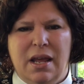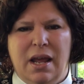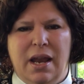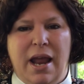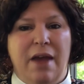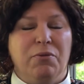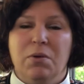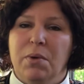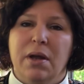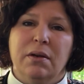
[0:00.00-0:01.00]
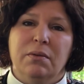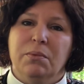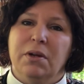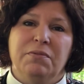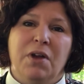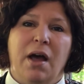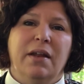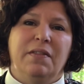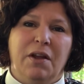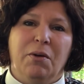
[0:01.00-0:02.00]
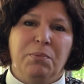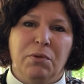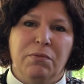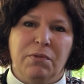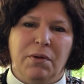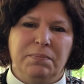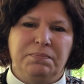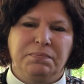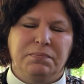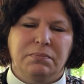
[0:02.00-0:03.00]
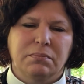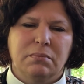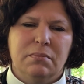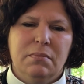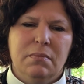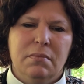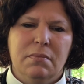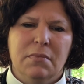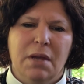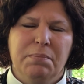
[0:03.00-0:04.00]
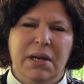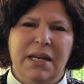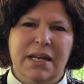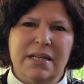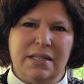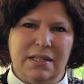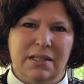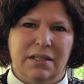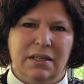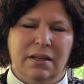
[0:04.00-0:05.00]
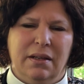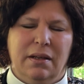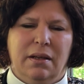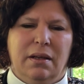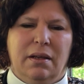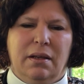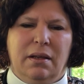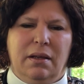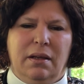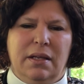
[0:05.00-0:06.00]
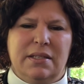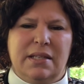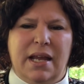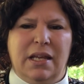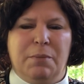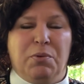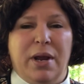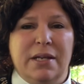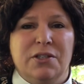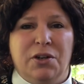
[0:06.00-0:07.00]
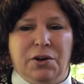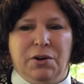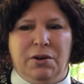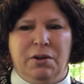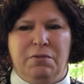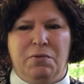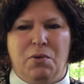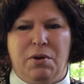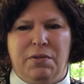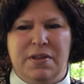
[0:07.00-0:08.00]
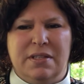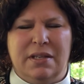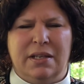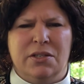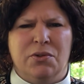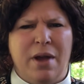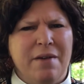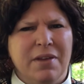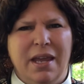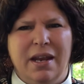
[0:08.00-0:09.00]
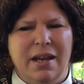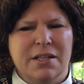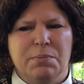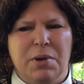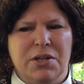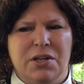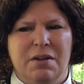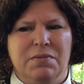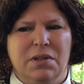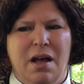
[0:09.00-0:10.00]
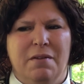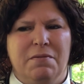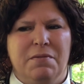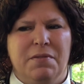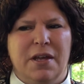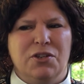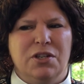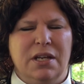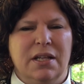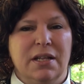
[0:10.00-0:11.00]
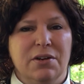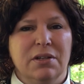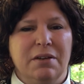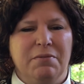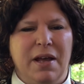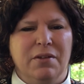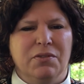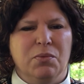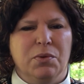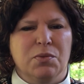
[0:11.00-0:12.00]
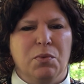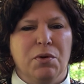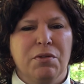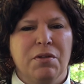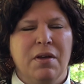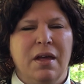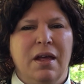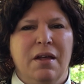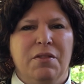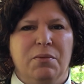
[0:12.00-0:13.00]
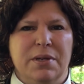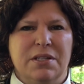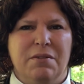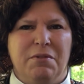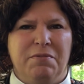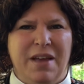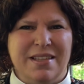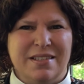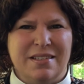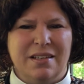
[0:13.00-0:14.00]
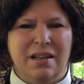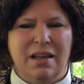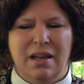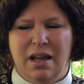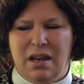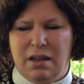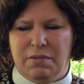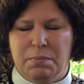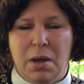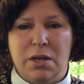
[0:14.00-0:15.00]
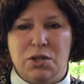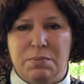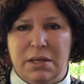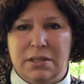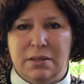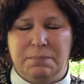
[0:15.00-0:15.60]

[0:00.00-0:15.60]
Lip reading: and everyone would have nodded their approval. But he didn't. Instead, he praised her for this extravagant expression of love that she clearly felt was worth the risk of offense and even punishment.